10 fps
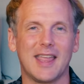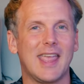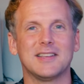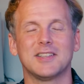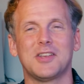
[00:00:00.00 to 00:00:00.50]
I
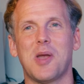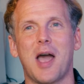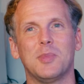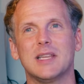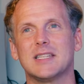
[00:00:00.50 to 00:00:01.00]
can't tell you
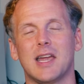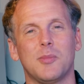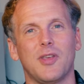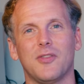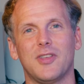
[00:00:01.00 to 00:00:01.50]
how many
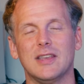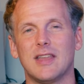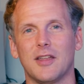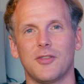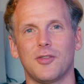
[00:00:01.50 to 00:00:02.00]
times I've seen
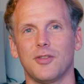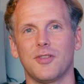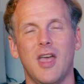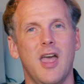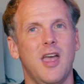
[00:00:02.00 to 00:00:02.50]
dancers